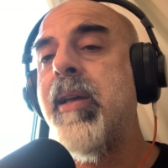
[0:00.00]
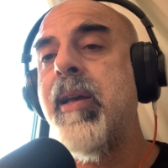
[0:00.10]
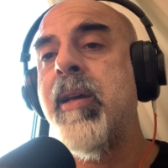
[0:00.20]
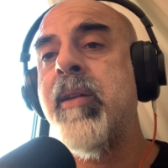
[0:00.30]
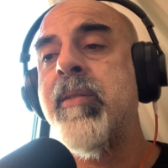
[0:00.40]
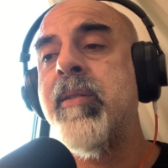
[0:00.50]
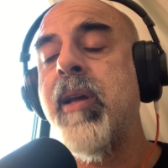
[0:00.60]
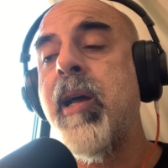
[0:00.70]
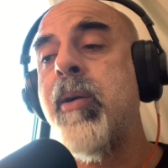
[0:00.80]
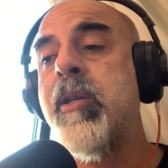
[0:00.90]
and
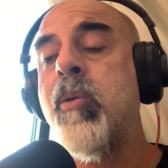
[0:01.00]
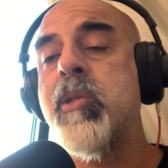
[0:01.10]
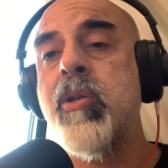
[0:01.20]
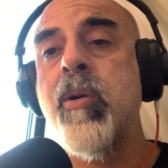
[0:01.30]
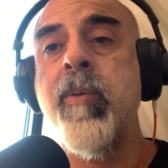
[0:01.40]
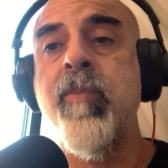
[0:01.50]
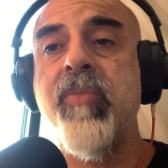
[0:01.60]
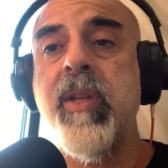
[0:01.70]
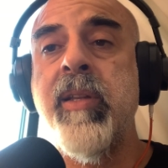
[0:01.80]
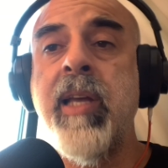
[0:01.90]
how it also
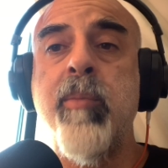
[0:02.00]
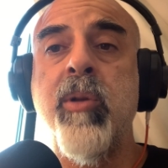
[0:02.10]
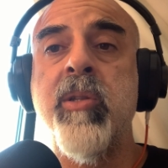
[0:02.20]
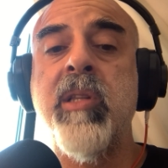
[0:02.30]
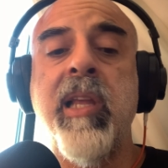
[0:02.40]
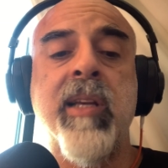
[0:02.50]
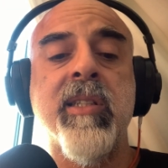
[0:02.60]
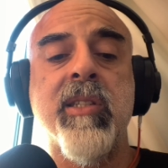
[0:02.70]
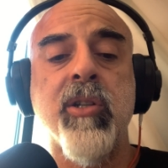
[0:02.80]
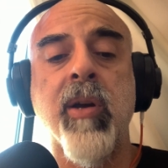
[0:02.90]
enabled
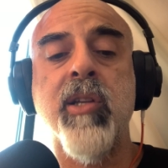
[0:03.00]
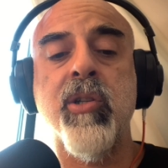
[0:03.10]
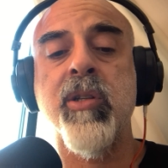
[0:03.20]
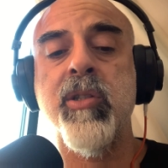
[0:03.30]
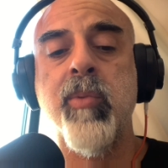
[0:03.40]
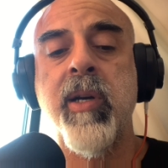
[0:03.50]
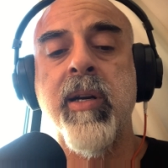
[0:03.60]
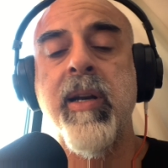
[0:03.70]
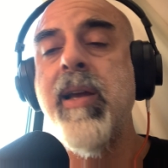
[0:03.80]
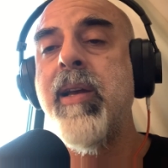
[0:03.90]
links to others
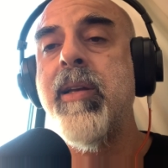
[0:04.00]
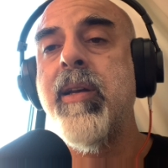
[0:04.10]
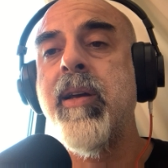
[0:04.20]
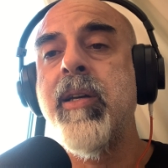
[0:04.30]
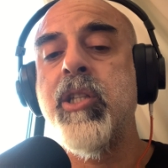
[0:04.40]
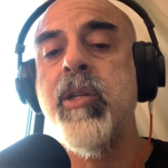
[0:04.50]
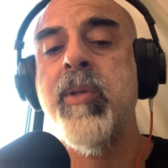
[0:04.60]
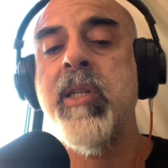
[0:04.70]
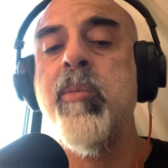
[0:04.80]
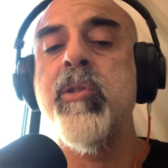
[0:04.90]
where she
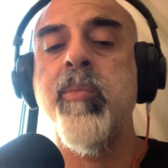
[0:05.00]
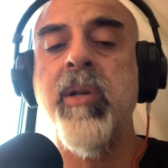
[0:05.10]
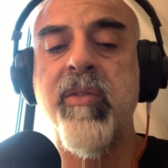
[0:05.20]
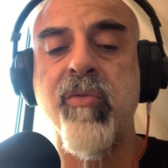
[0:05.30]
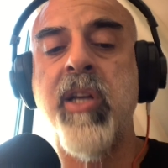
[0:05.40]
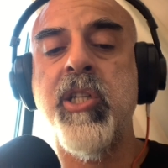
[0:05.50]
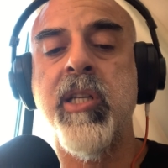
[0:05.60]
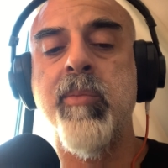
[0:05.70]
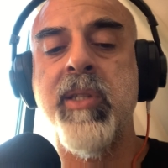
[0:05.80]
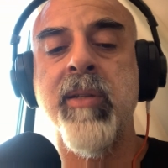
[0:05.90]
was able to build
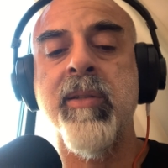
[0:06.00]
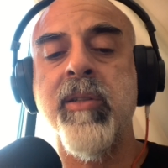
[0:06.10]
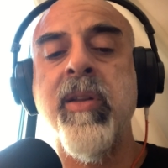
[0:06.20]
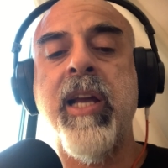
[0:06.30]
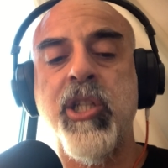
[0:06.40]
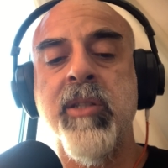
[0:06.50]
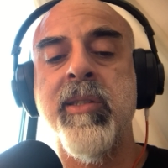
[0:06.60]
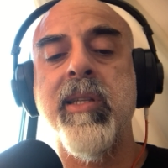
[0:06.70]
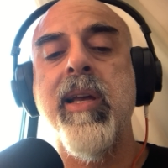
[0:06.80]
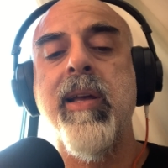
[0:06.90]
friendships and
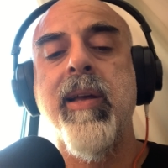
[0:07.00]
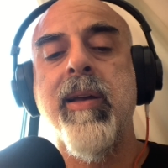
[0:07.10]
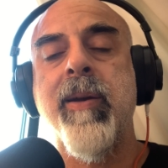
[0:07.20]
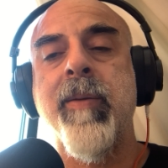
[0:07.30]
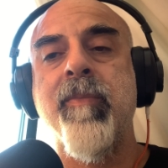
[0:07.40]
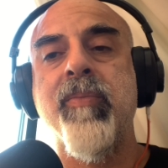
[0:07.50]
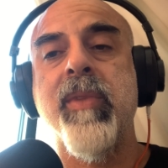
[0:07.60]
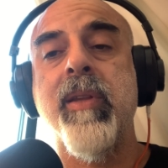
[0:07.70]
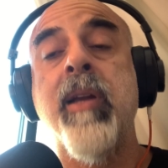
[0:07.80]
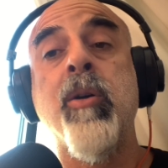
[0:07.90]
connections.
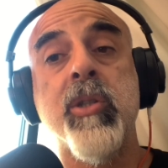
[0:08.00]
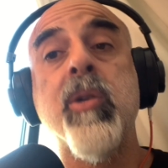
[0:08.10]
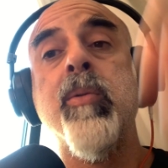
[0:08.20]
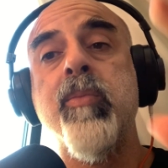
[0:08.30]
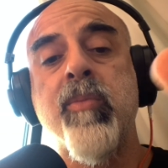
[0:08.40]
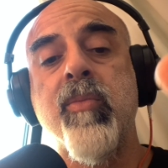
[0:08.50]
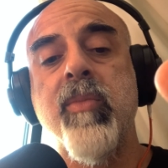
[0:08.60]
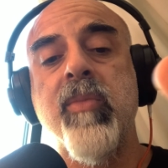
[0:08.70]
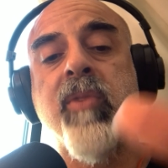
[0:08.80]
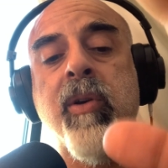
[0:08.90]
And also,
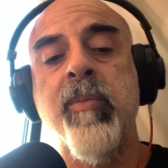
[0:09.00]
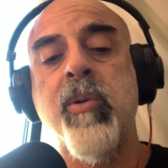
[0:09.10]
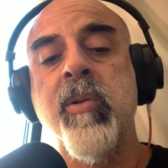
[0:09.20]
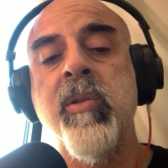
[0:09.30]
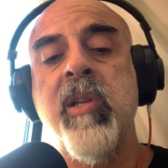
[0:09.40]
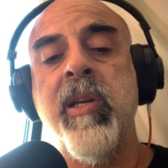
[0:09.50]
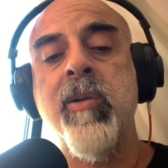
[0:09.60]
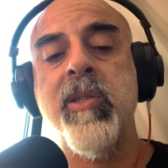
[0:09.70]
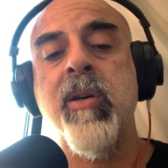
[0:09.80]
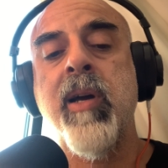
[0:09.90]
very importantly,
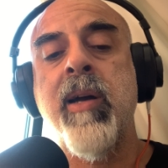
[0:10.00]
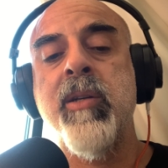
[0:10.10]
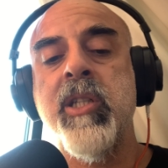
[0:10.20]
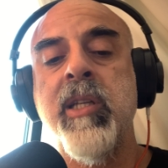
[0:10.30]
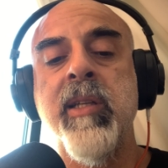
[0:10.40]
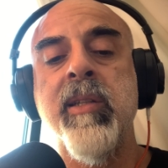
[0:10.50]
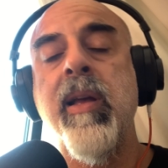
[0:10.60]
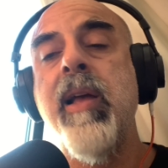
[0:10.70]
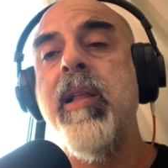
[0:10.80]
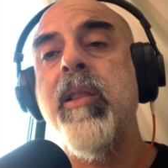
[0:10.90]
also how she
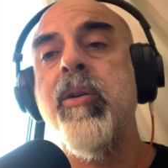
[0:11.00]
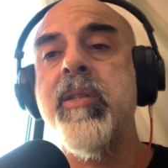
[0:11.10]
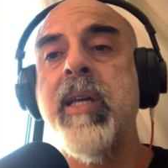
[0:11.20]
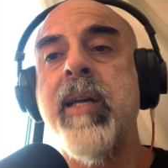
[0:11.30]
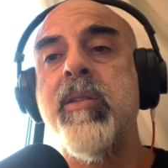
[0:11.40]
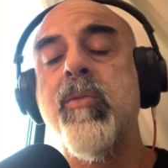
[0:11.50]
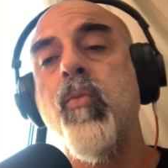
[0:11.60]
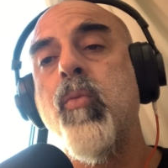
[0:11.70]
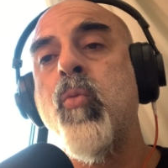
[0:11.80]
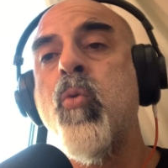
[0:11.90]
looks at
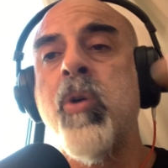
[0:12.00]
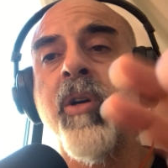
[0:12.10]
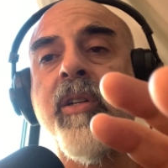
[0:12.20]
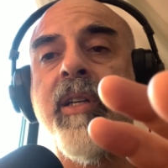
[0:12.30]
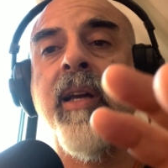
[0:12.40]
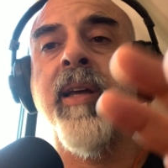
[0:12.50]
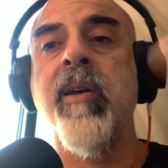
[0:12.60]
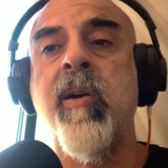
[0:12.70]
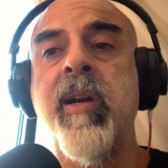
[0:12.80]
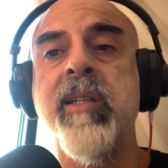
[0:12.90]
work and
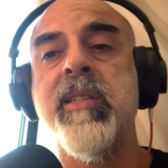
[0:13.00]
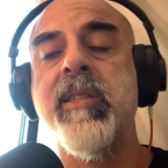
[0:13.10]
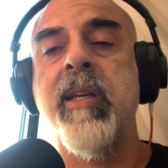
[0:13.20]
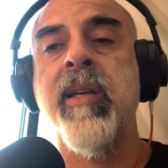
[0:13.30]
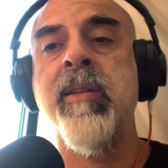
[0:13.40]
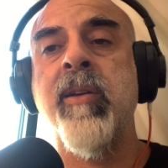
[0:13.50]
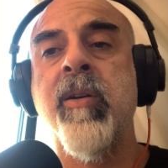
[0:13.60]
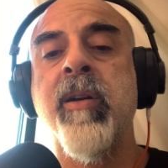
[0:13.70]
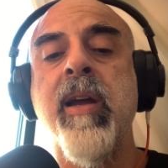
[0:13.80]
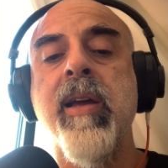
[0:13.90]
art and
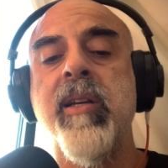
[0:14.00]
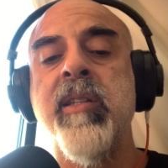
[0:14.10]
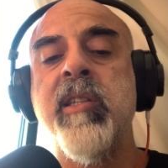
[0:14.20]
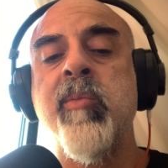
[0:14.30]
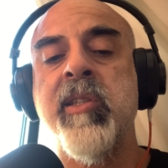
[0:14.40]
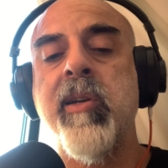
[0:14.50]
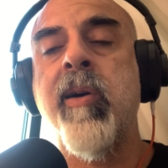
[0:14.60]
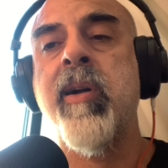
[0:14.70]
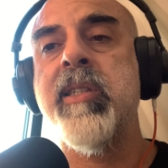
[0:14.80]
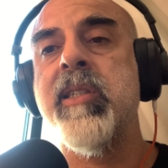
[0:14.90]
her intimate
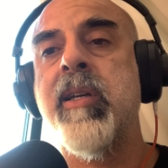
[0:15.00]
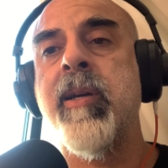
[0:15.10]
art,